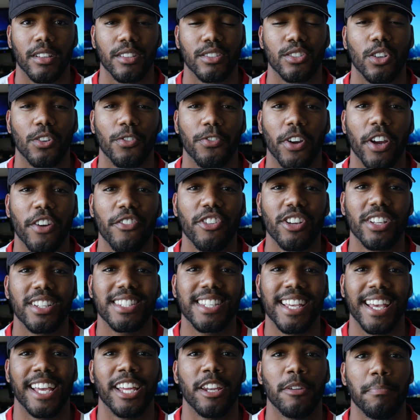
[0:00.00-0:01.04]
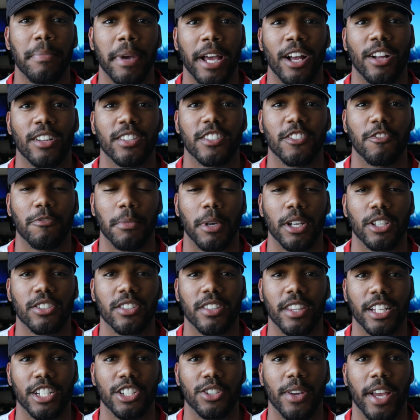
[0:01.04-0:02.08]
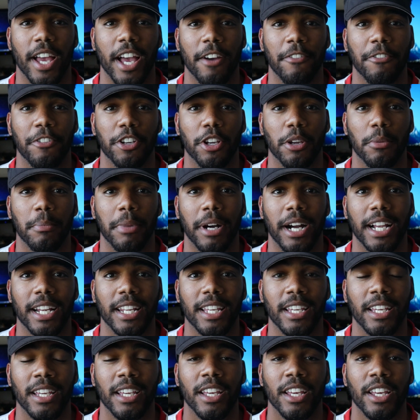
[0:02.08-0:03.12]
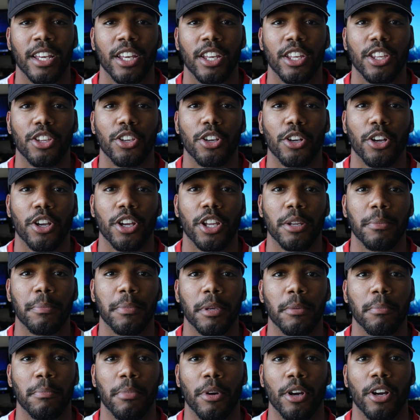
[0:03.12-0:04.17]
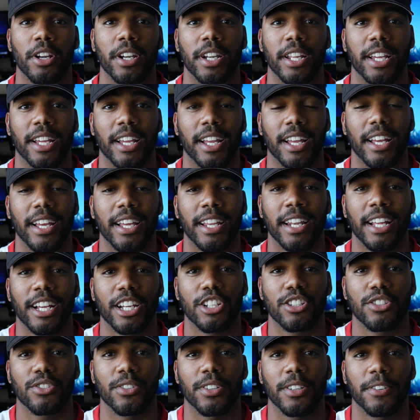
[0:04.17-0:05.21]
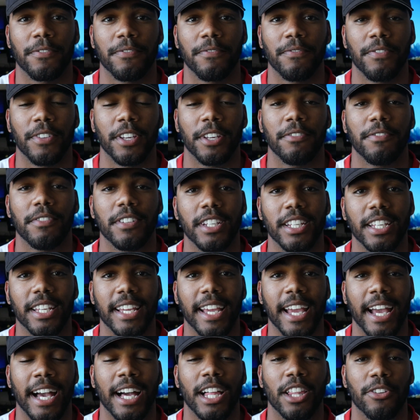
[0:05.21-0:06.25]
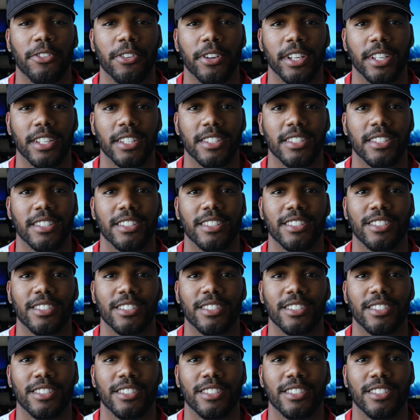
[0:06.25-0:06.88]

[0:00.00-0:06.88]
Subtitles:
So for every 10 pounds of muscle that you have on your body, you're going to be burning an extra 50 calories.